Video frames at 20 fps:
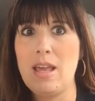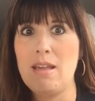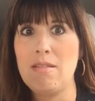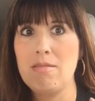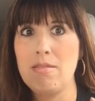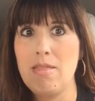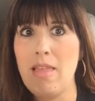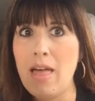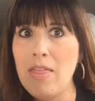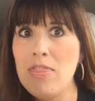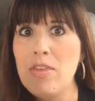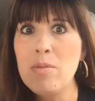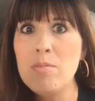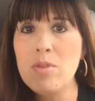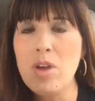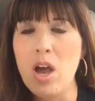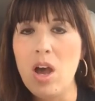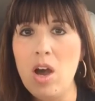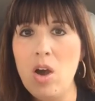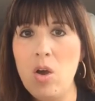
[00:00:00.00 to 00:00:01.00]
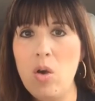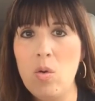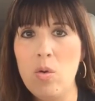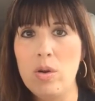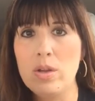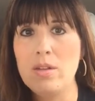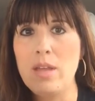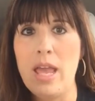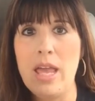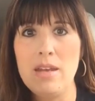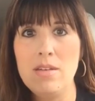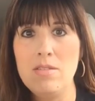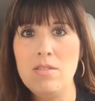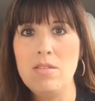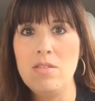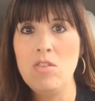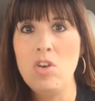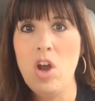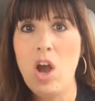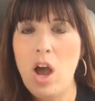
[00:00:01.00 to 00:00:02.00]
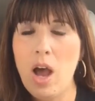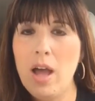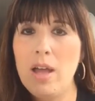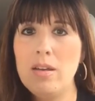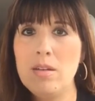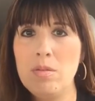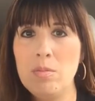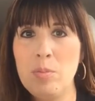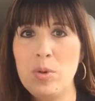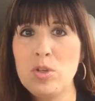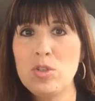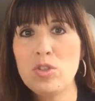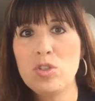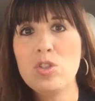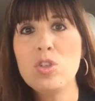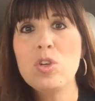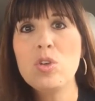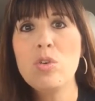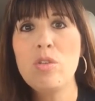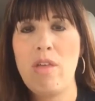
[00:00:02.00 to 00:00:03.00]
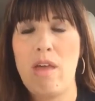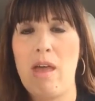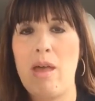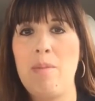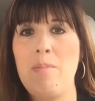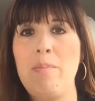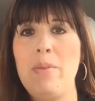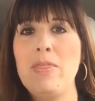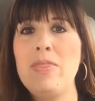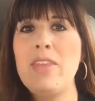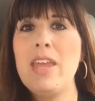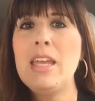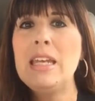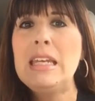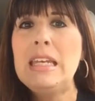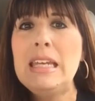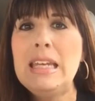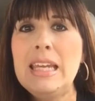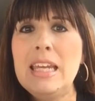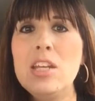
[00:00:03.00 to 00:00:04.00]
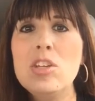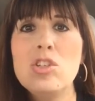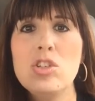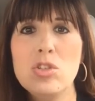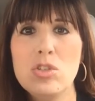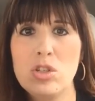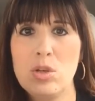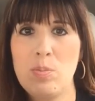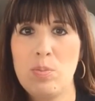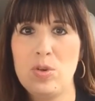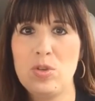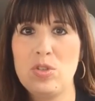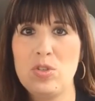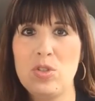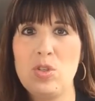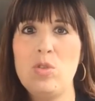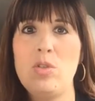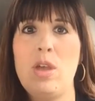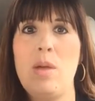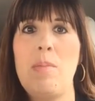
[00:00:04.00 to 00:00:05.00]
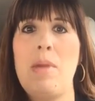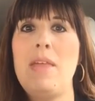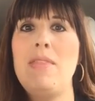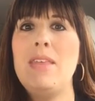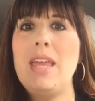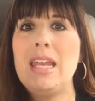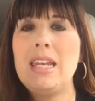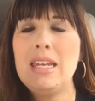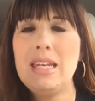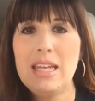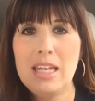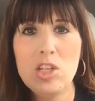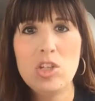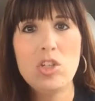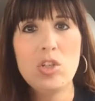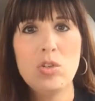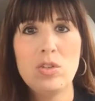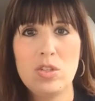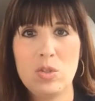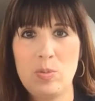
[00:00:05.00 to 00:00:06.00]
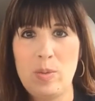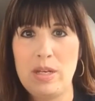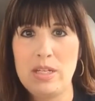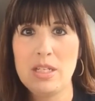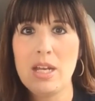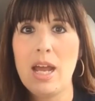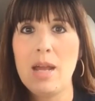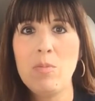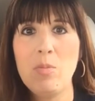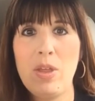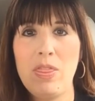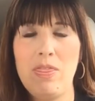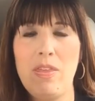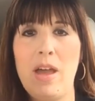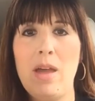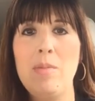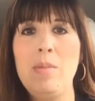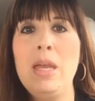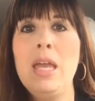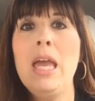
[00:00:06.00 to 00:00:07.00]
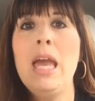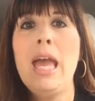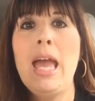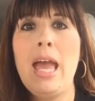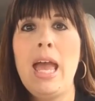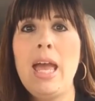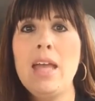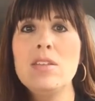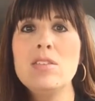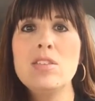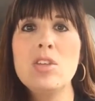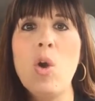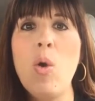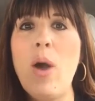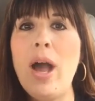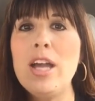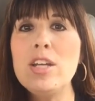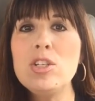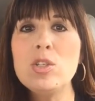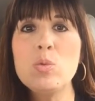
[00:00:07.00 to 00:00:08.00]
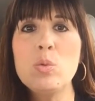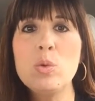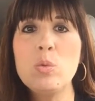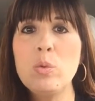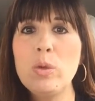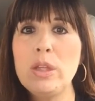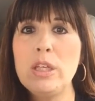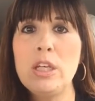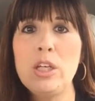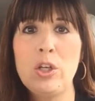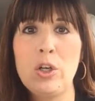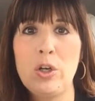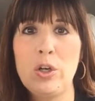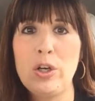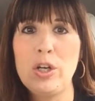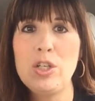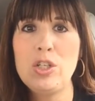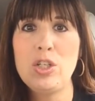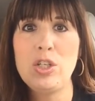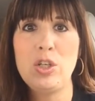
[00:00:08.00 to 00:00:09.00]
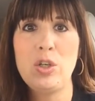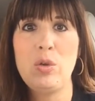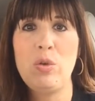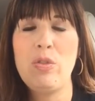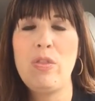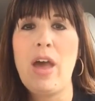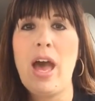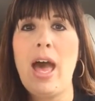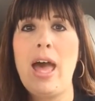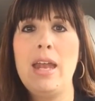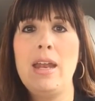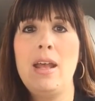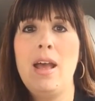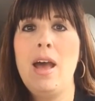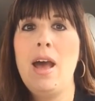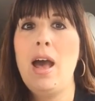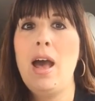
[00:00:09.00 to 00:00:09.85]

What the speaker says: like let them go and not pursue them, but they need you to pursue them and they need you to spend time with them. And so I just would really encourage you that